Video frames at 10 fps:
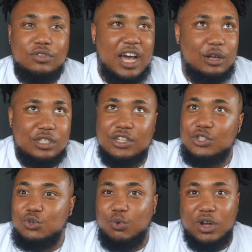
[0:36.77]
thousand
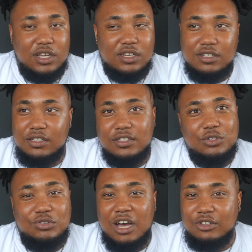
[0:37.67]
and
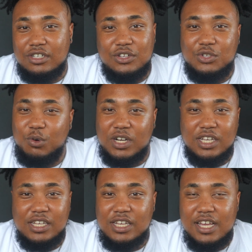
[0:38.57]

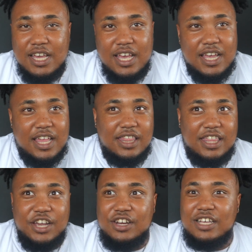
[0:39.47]
twenty.
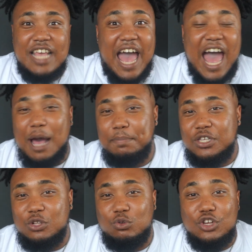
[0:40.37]
There is
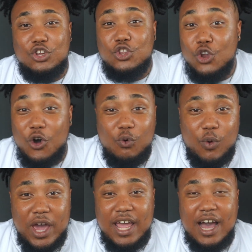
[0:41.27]
absolutely no
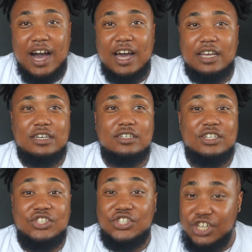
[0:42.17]
way I
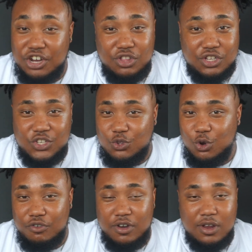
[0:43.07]
could share this
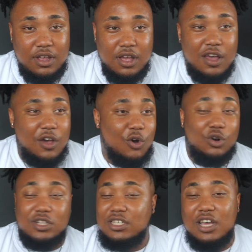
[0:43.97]
story
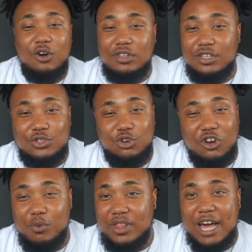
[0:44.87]
or tell this
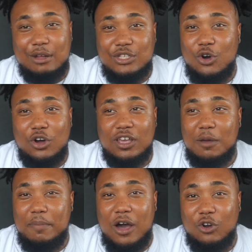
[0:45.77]
story without talking
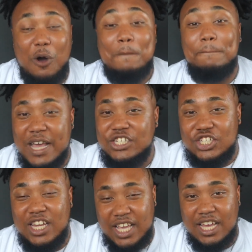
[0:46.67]
about, or
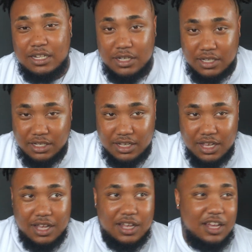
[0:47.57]
mentioning at least,
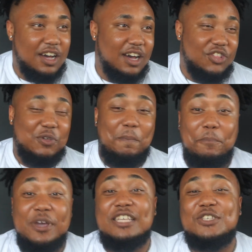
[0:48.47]
the
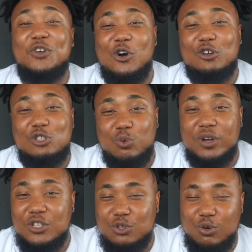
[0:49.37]
beast called
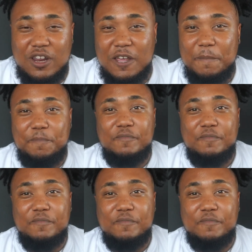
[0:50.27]
2020.